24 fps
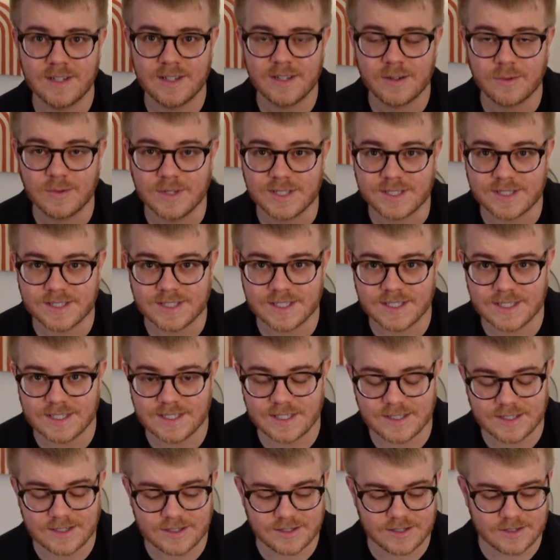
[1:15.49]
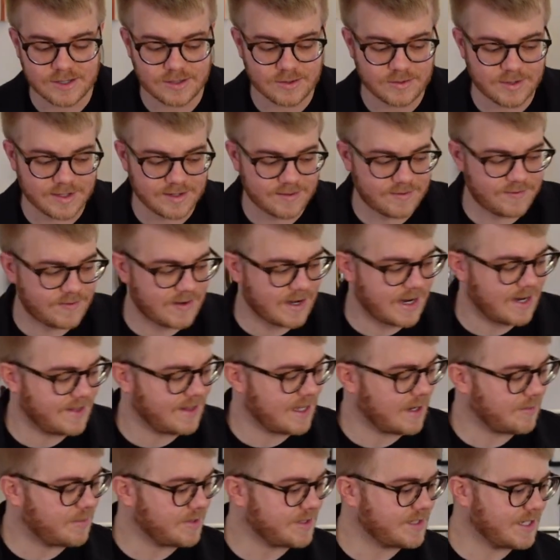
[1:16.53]
we still want to find
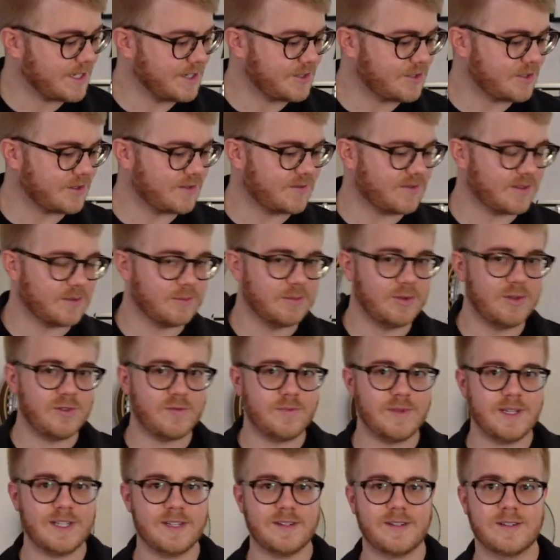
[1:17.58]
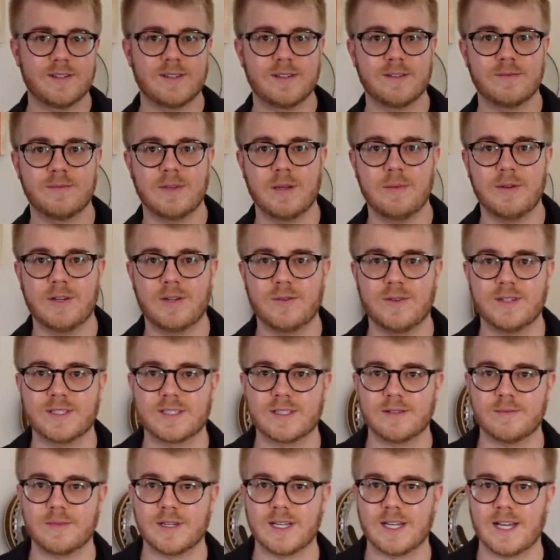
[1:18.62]
that potential for movement. Maybe doing
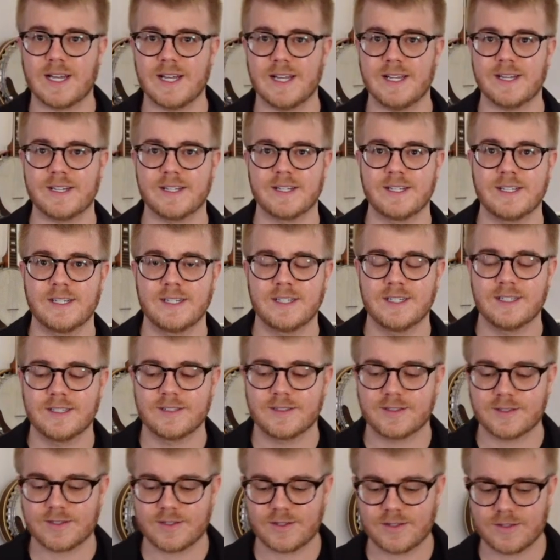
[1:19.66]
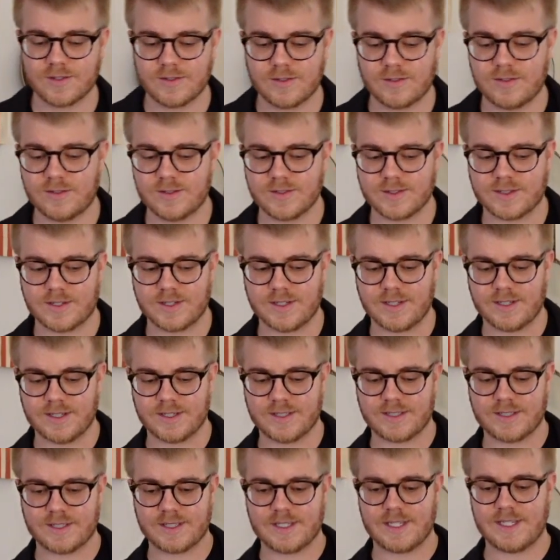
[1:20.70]
some light circles on your
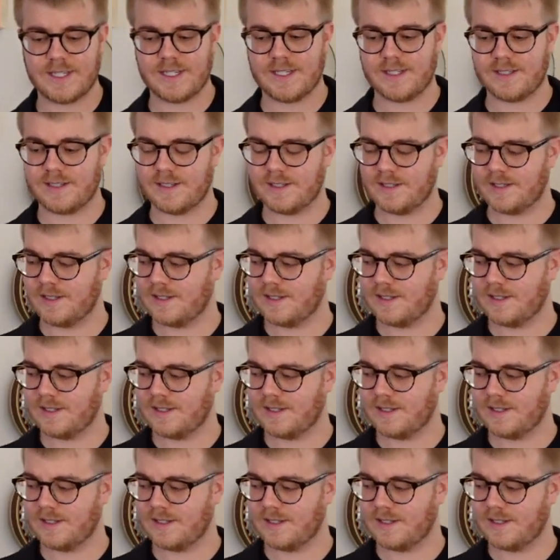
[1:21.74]
seat.